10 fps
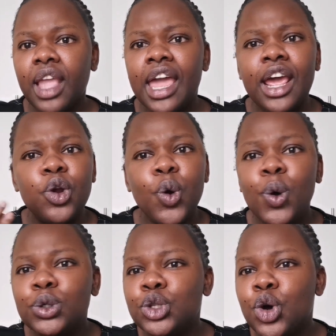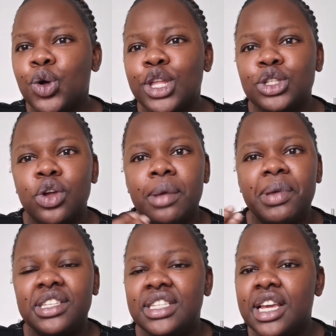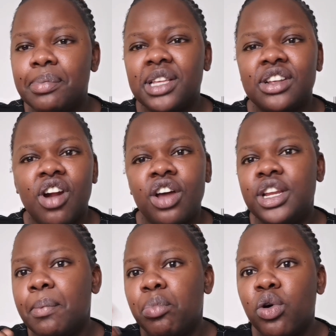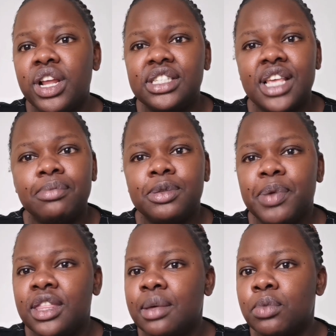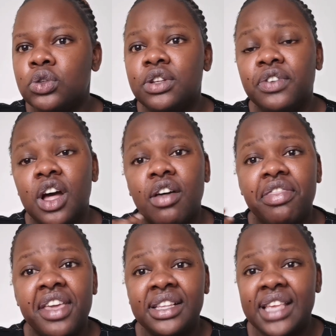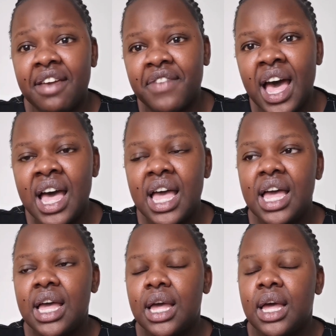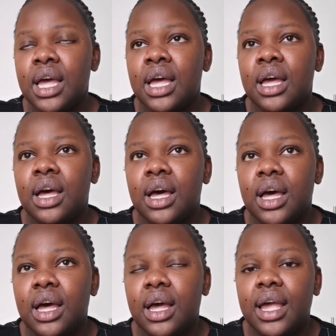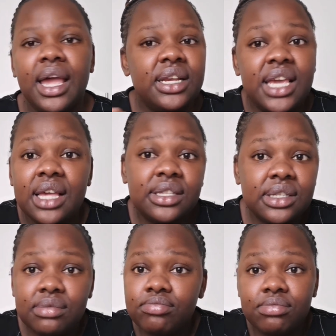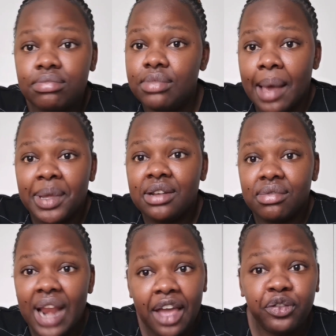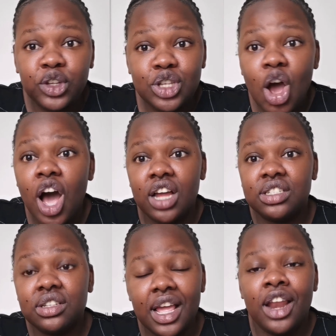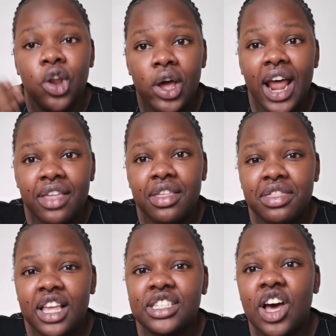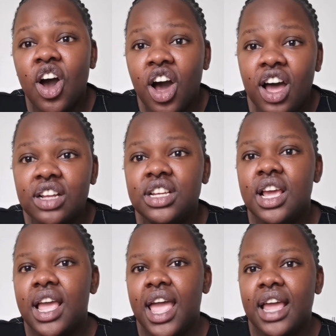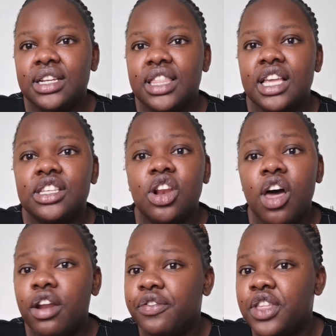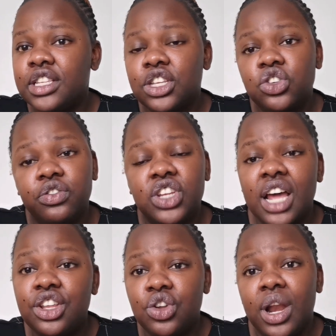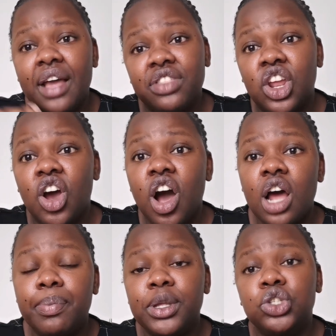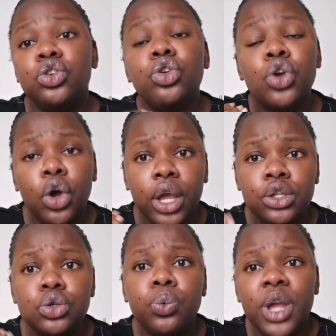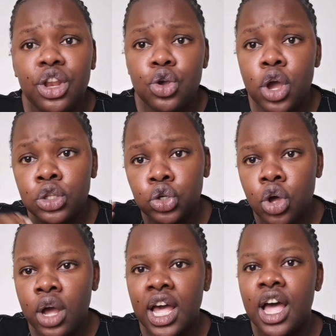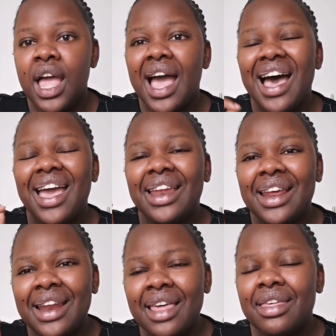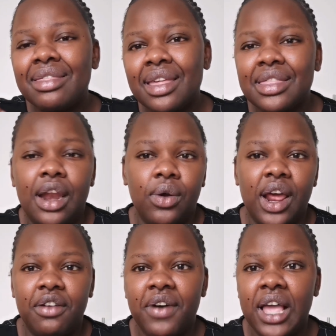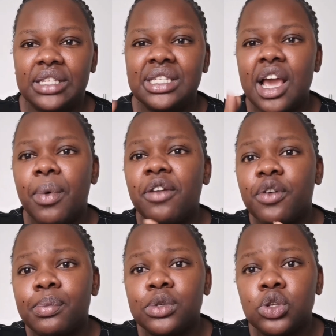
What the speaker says: And I know also there's going to be a stigma surrounding board exams being the most difficult things ever. And yes, I mean, life is hard. A lot of other things are hard. And there's a lot of things that you've done in your life that are hard, but you're going to win. You're going to conquer. And another thing that I would advise, stay away from